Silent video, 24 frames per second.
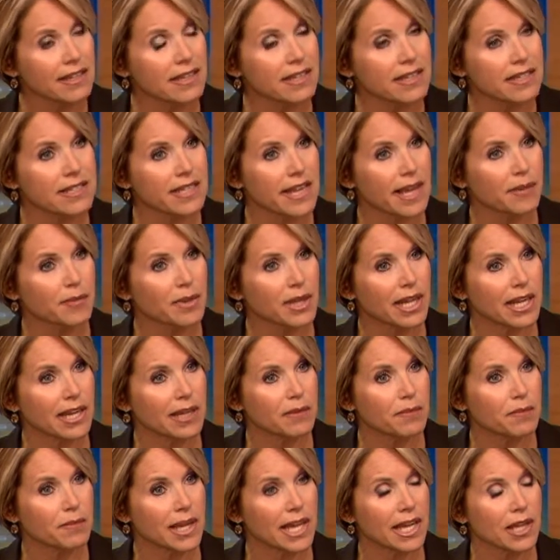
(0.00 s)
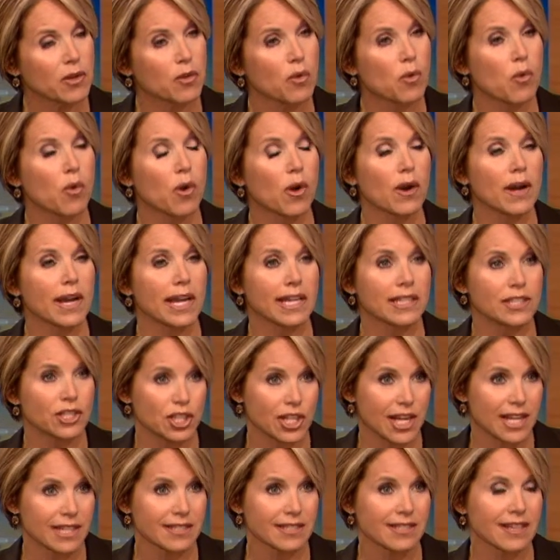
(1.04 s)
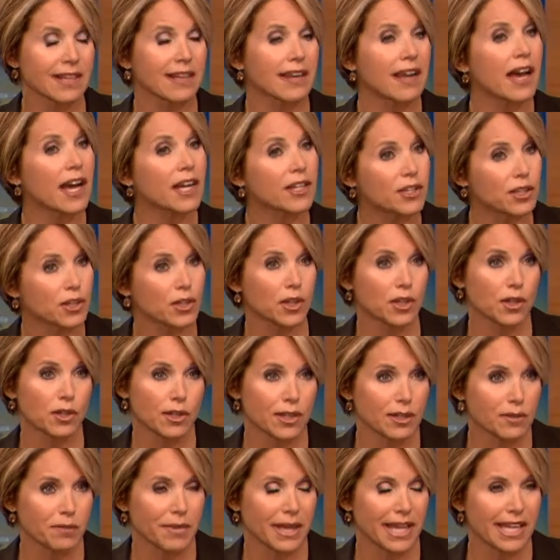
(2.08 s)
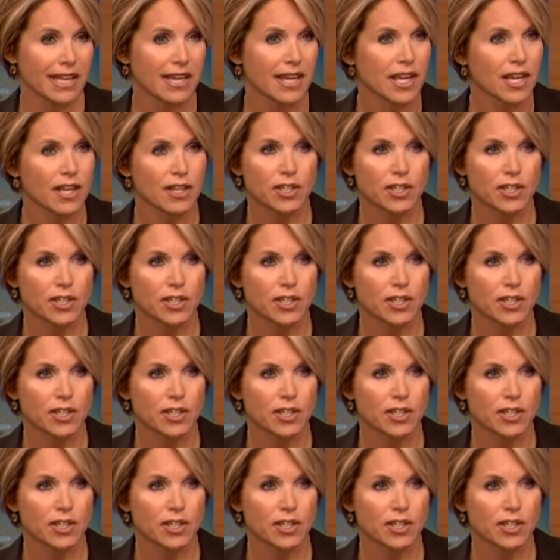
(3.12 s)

contaminated meat or ingesting undercooked meat.